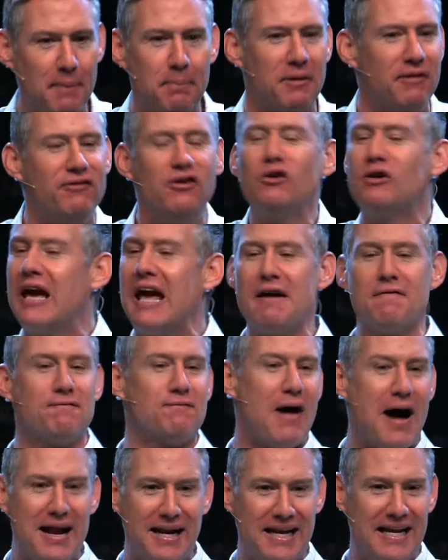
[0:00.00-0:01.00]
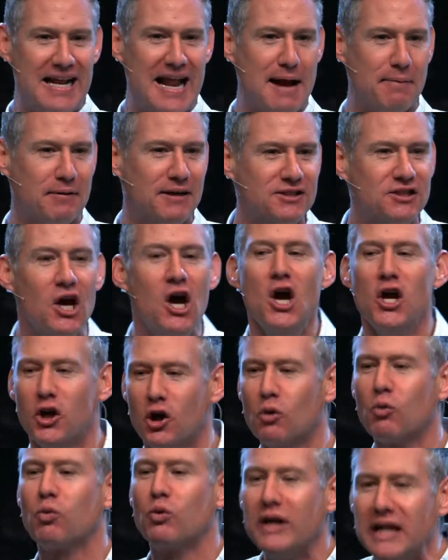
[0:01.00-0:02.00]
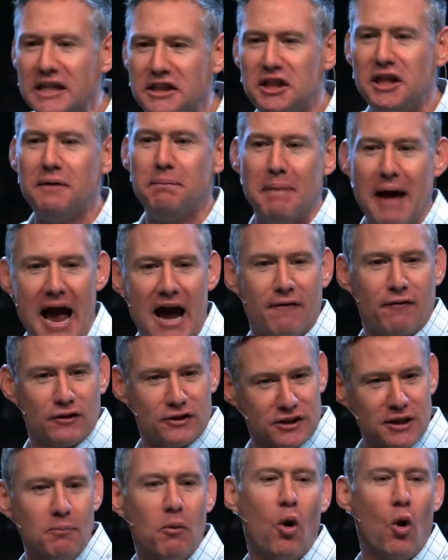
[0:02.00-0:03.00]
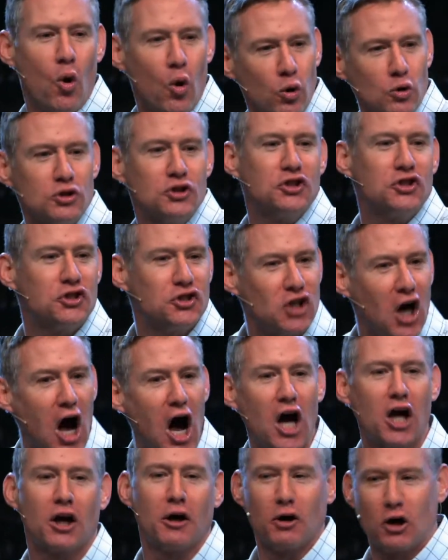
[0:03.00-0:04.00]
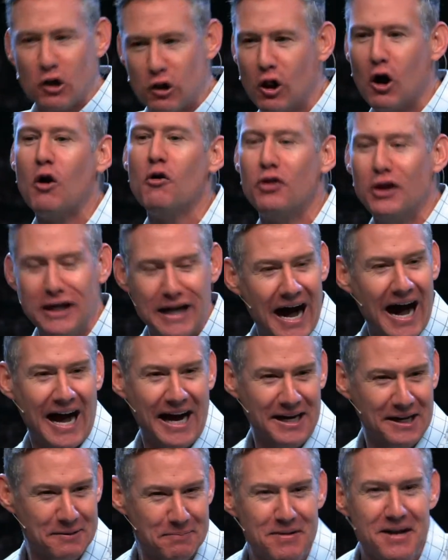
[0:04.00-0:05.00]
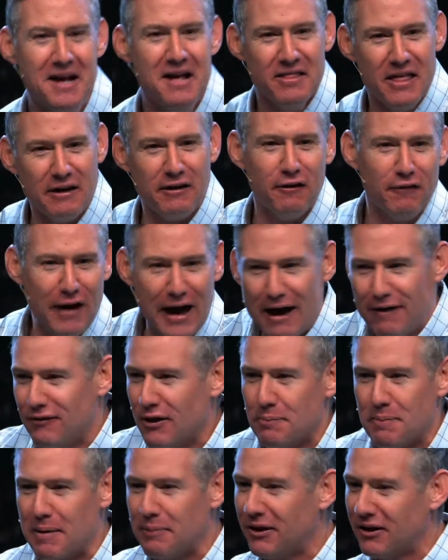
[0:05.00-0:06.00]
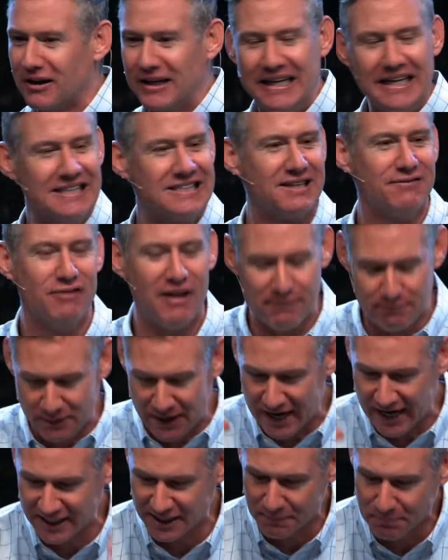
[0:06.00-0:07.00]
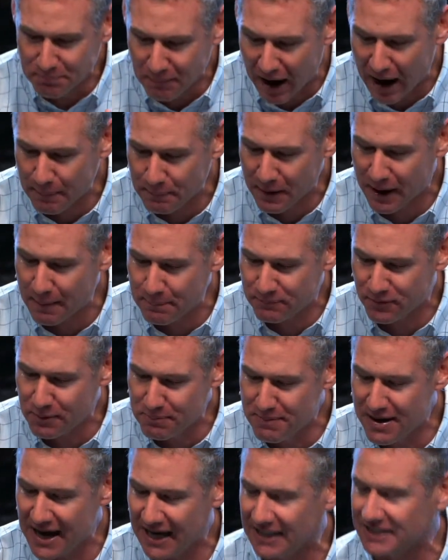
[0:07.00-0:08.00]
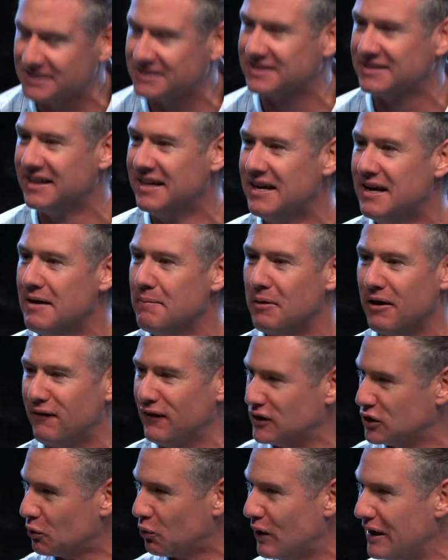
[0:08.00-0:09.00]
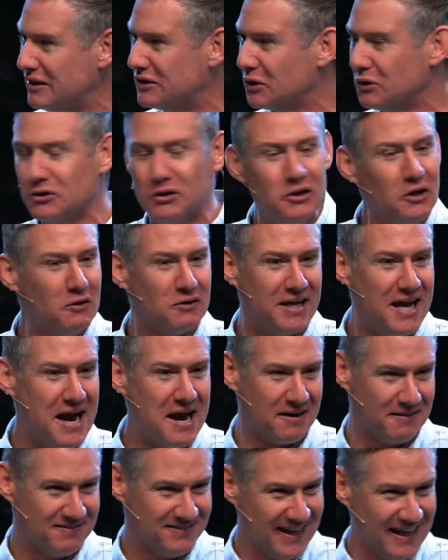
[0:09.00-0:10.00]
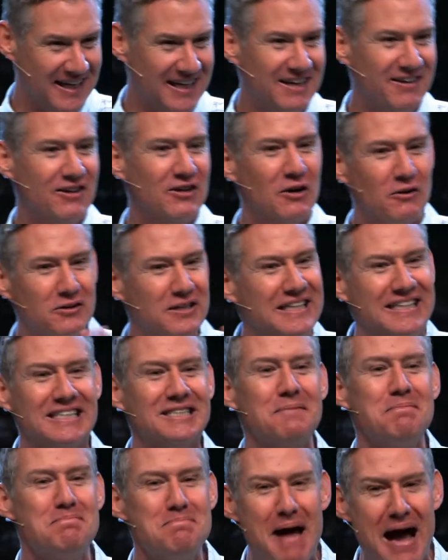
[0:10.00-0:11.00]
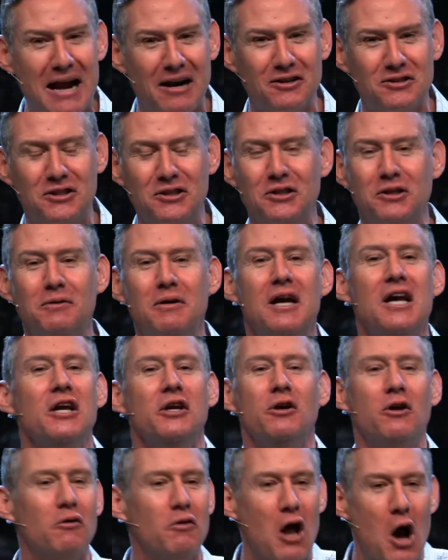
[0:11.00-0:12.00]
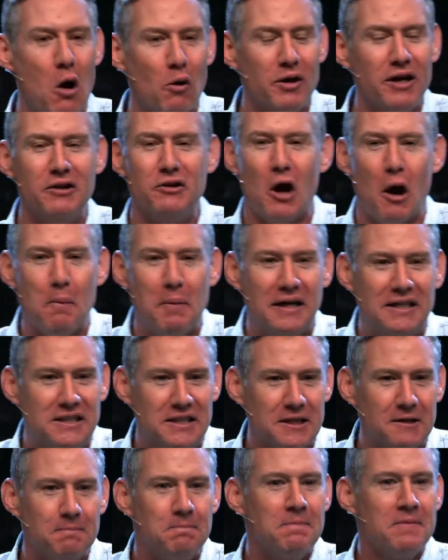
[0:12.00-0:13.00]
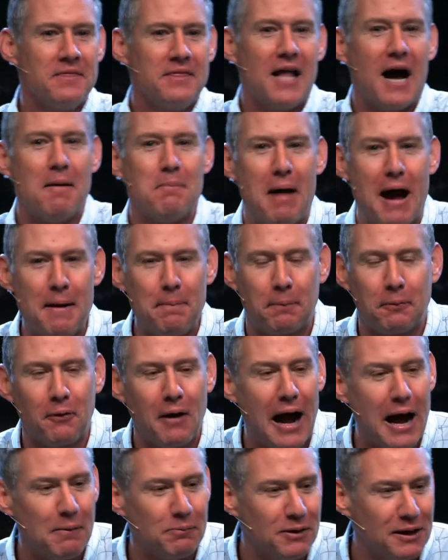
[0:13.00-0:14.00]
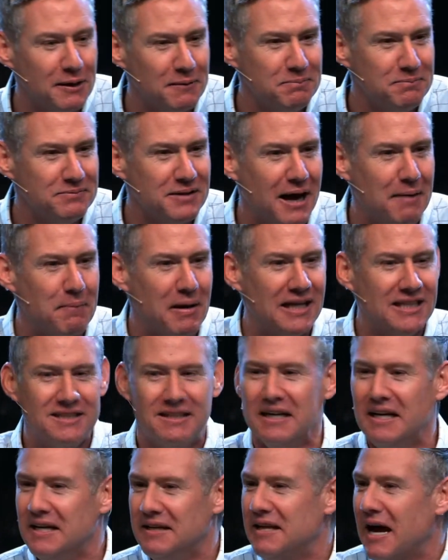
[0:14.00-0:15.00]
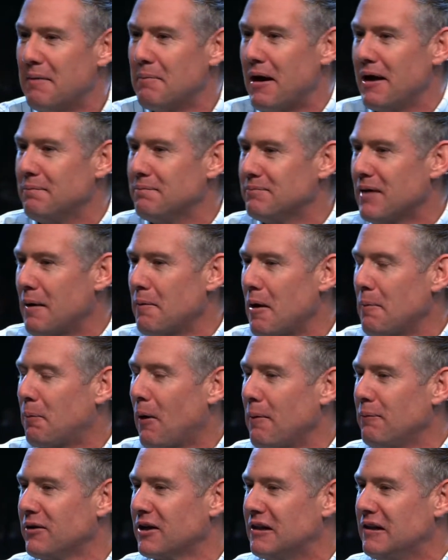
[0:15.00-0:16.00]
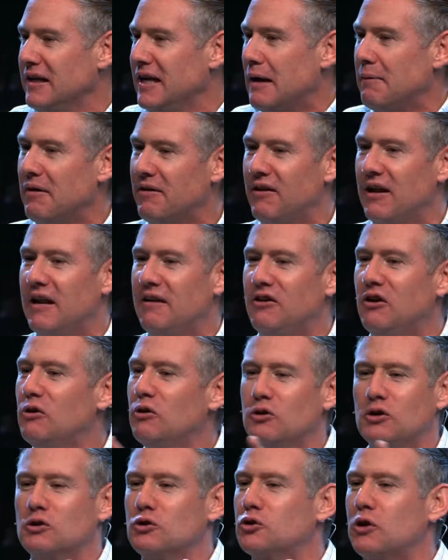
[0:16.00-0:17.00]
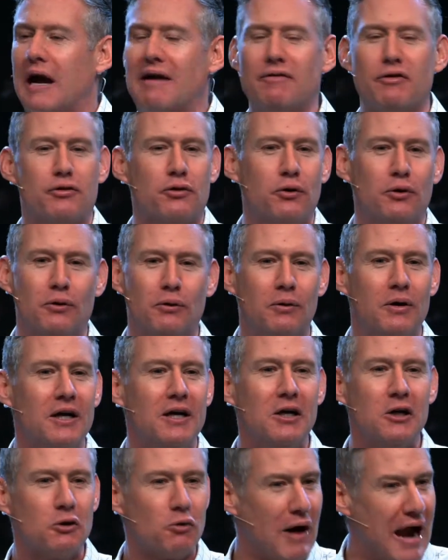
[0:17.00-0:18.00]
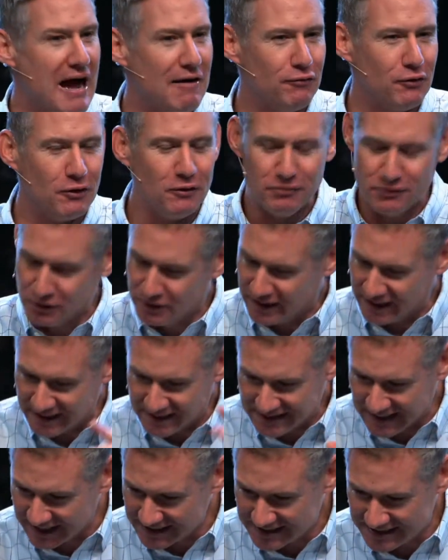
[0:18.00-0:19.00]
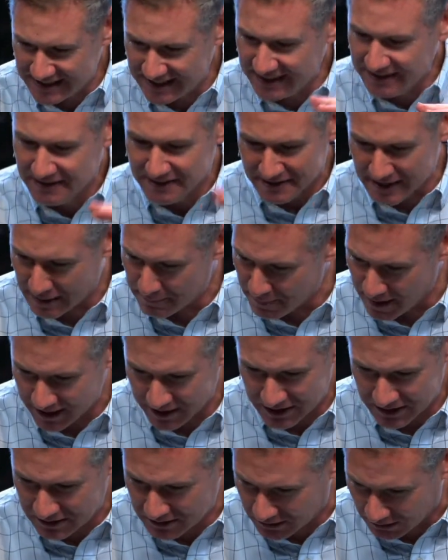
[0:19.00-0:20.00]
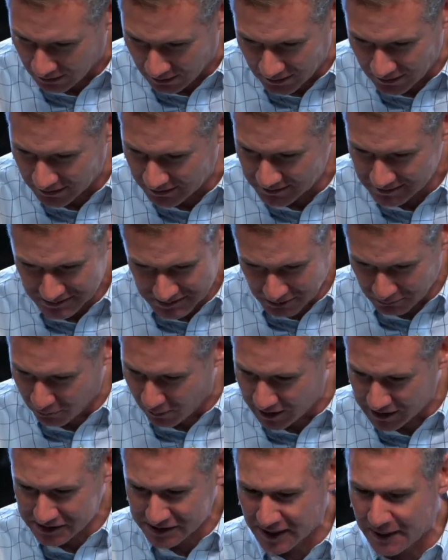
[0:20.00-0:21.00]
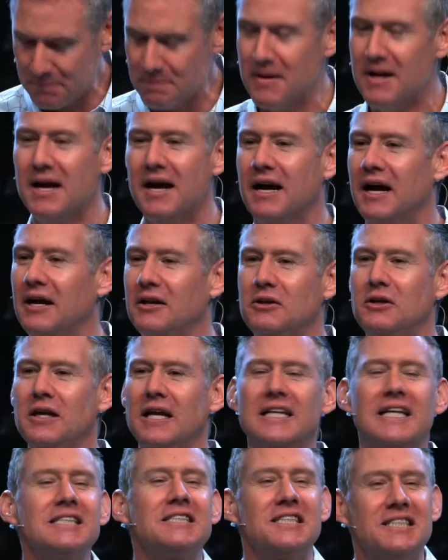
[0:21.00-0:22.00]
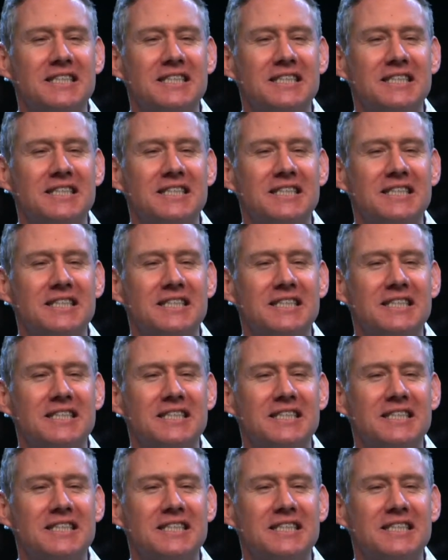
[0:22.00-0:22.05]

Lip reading: And if you can't find any napkins, you're reaching back for some old sock or clothing item that you have that maybe your kids have left behind to mop up the mess. But if it's a rental, you don't care. Like, you know, it doesn't matter to you. You don't own it. No big deal. Not my problem. Not my problem to clean up. You'll drive it through gravel. You'll get it dusty. Not my car to wash up. It just